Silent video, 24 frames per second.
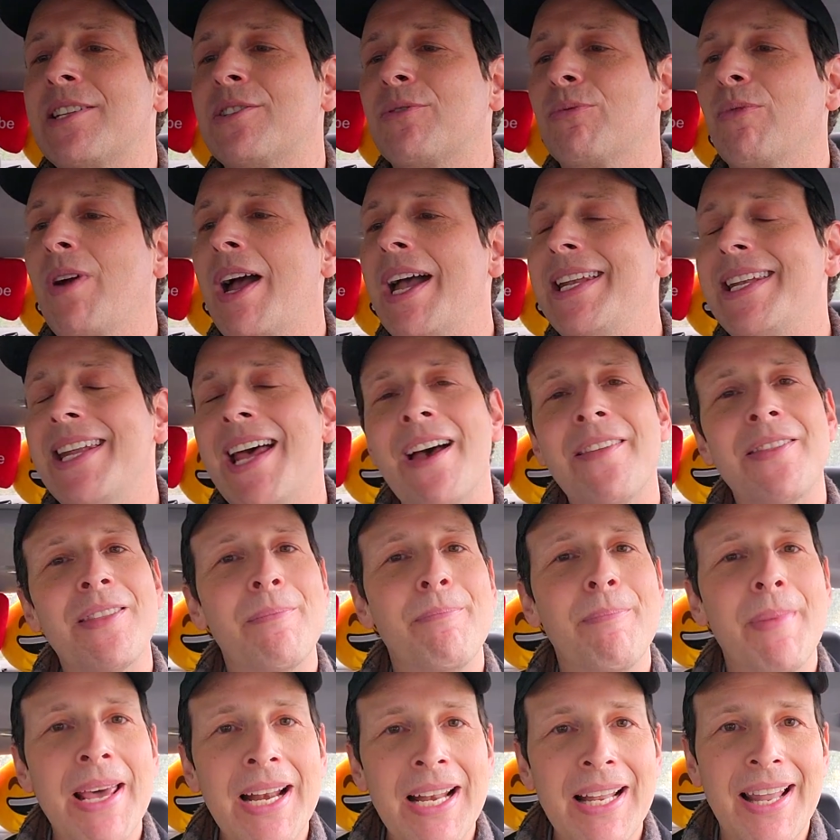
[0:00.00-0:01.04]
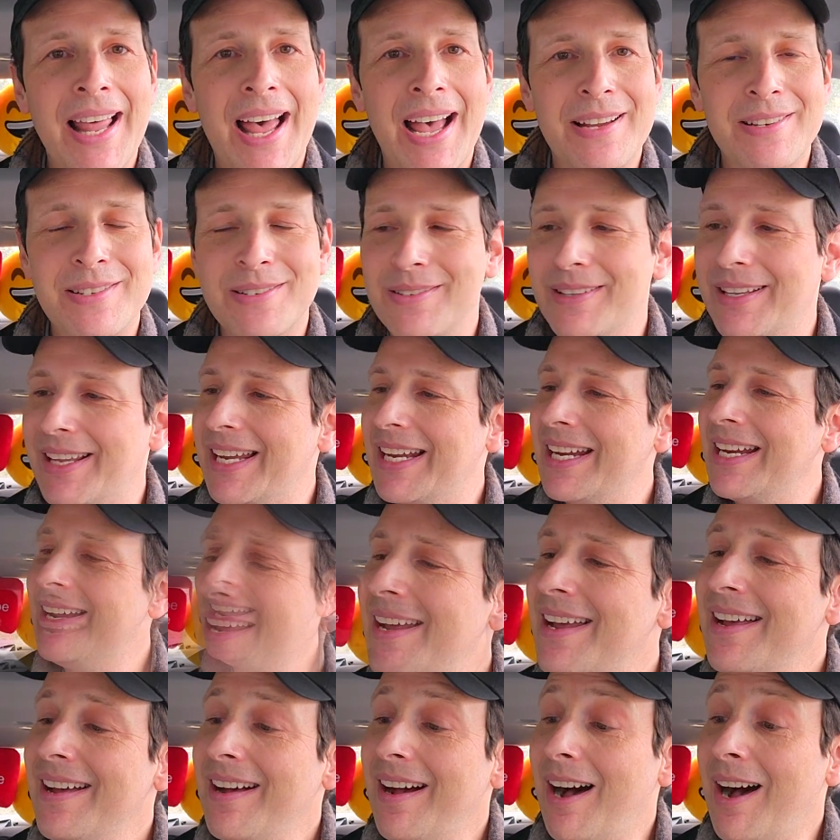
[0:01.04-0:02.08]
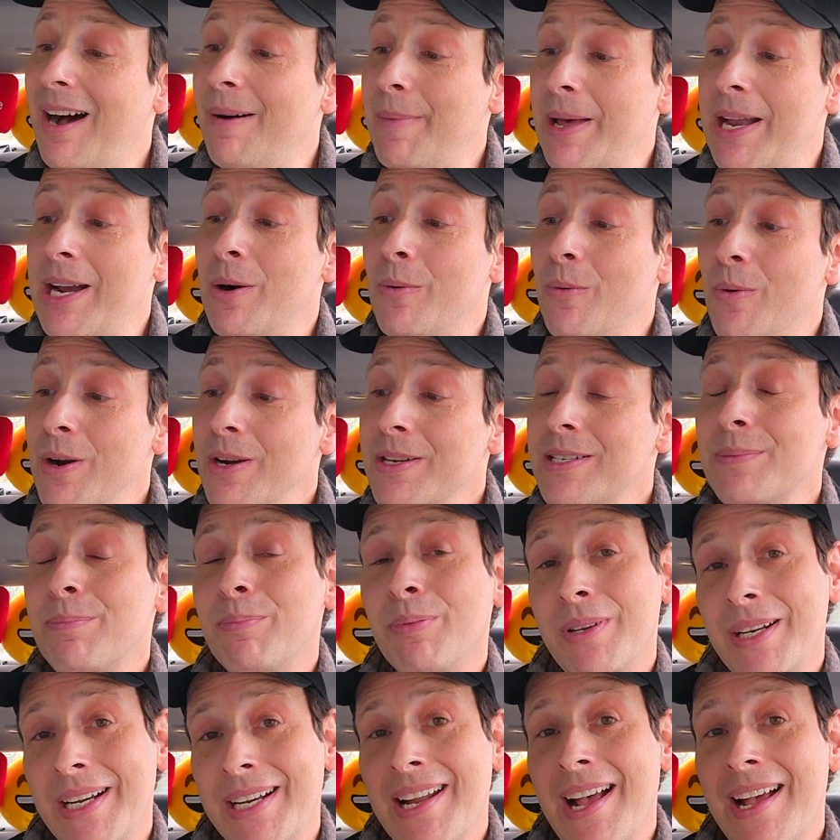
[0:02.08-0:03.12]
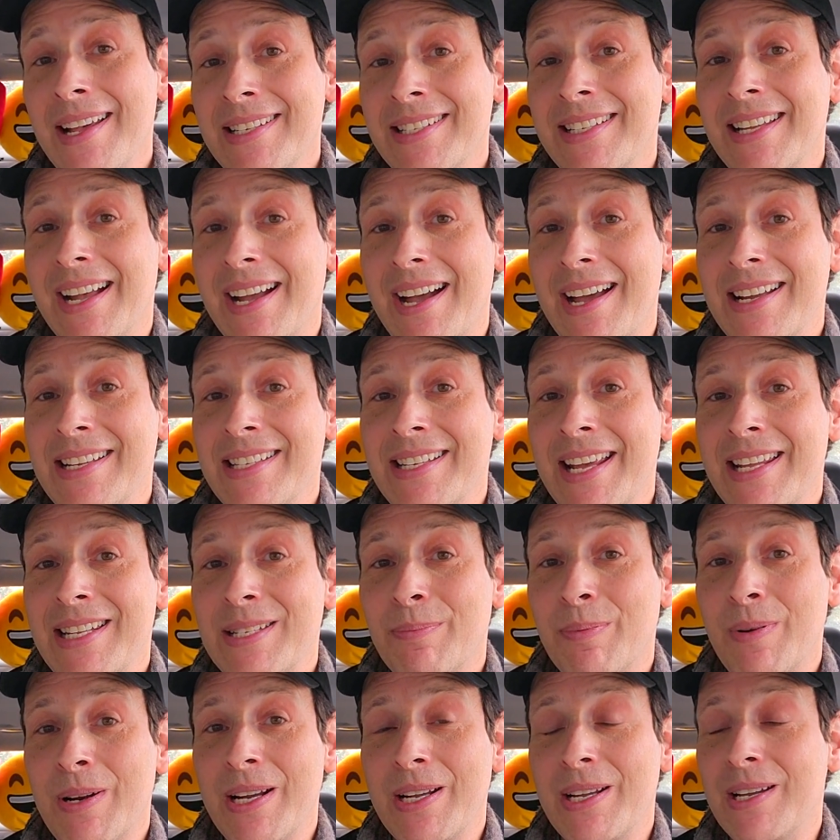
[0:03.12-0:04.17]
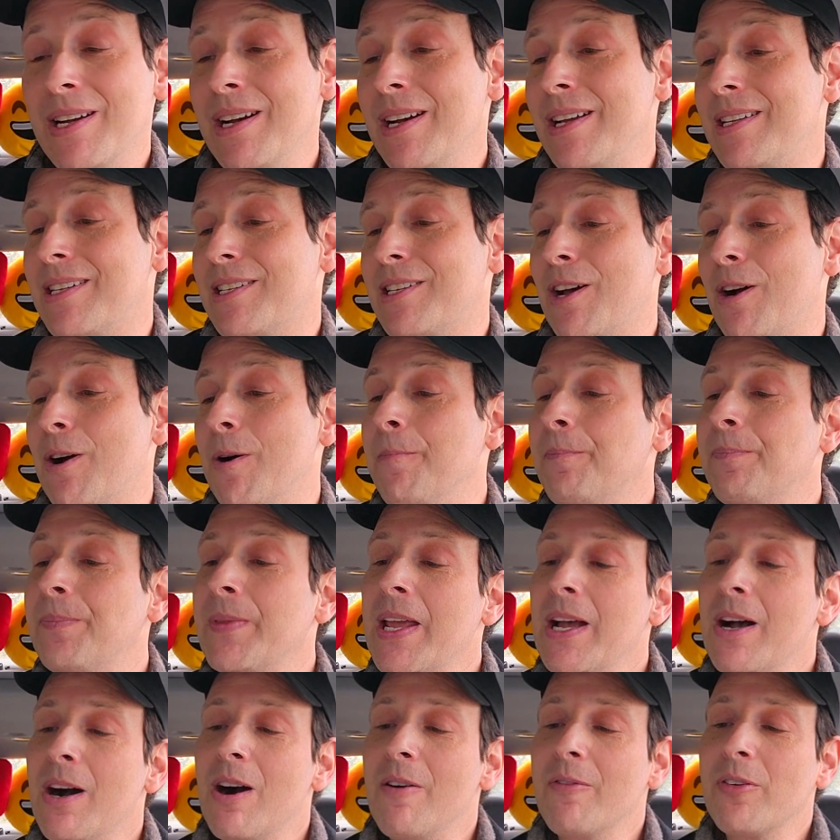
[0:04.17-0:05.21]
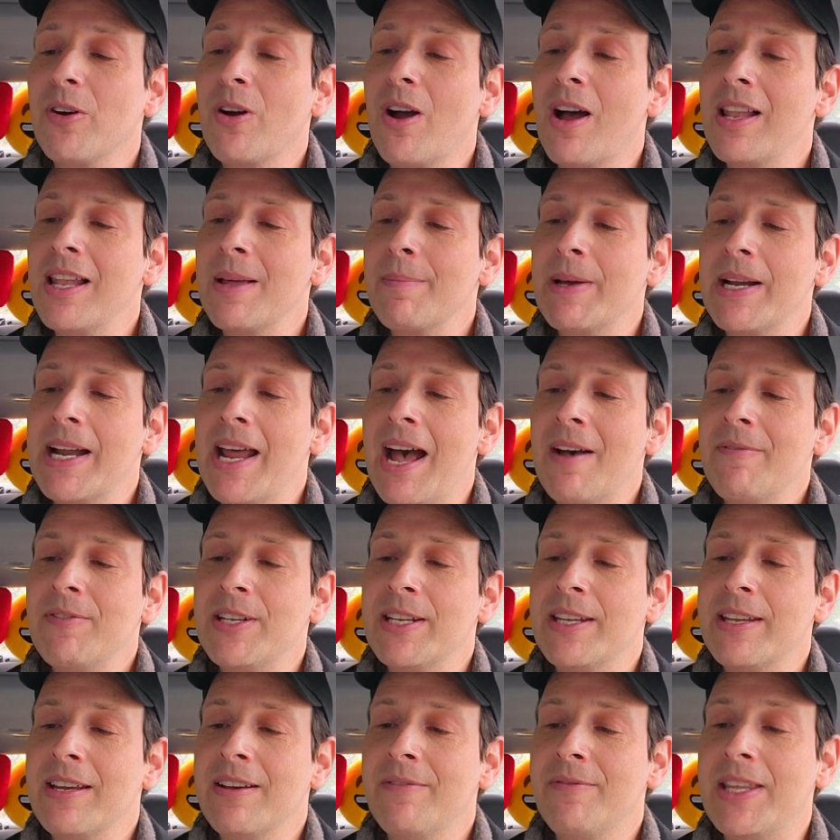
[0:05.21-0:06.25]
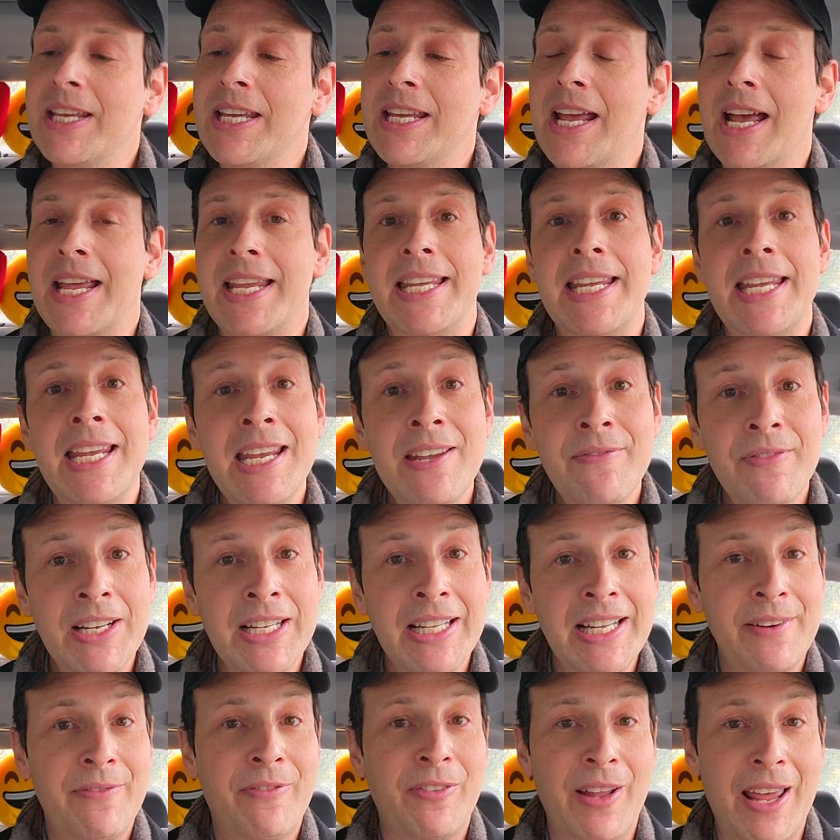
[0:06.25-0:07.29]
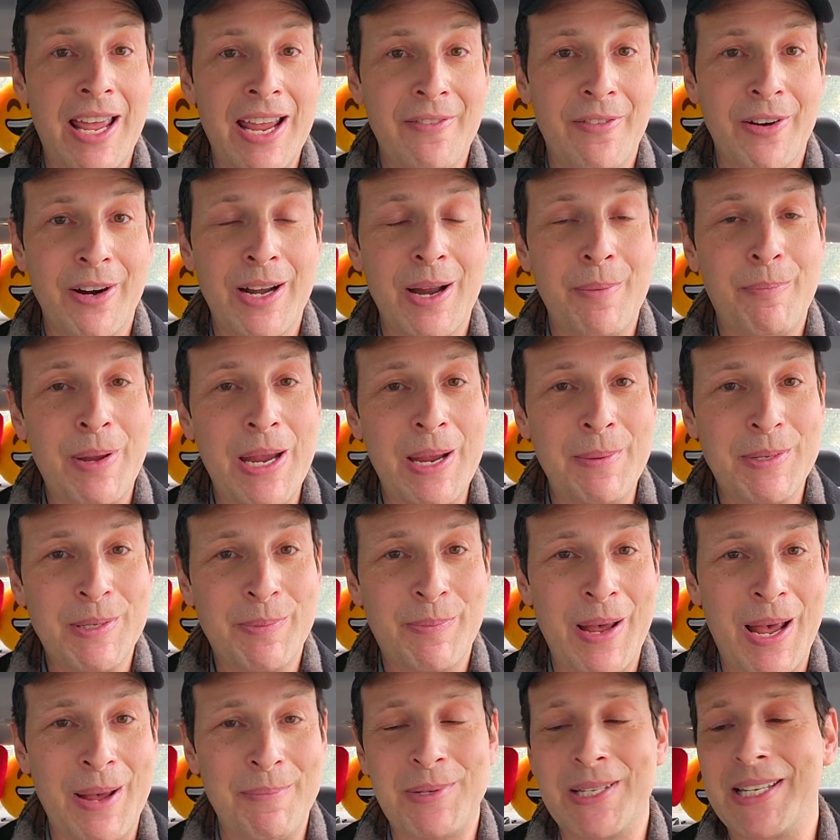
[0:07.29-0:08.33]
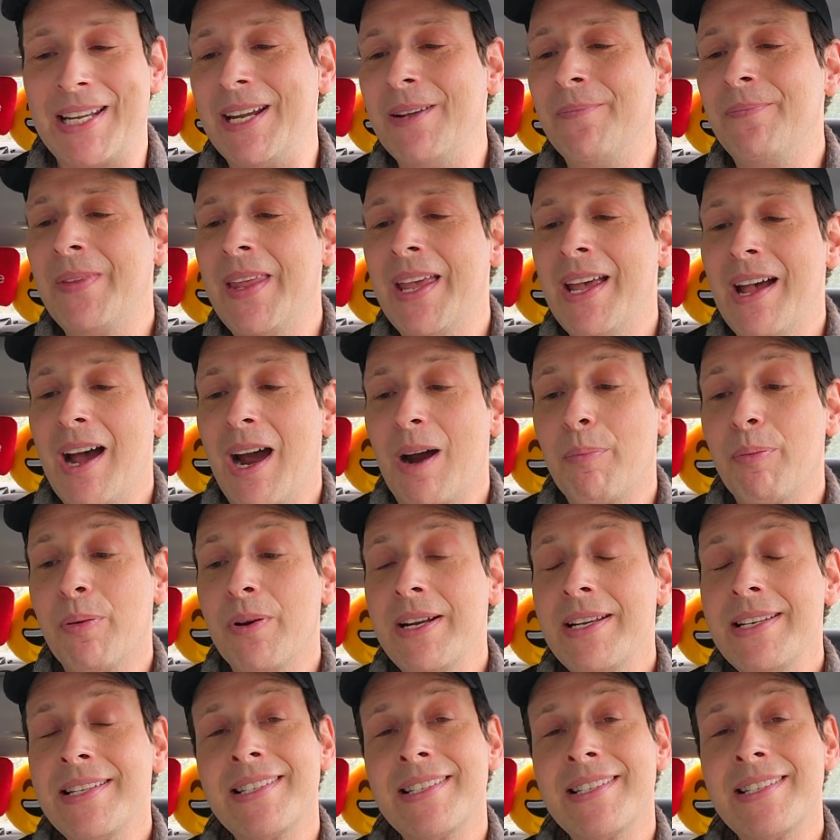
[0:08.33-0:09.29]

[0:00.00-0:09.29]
it's right down the middle, actually. And it works pretty nicely. I gotta say it's pretty good. So overall, I'm gonna have to give the evenly flavored Peeps Pepsi a pretty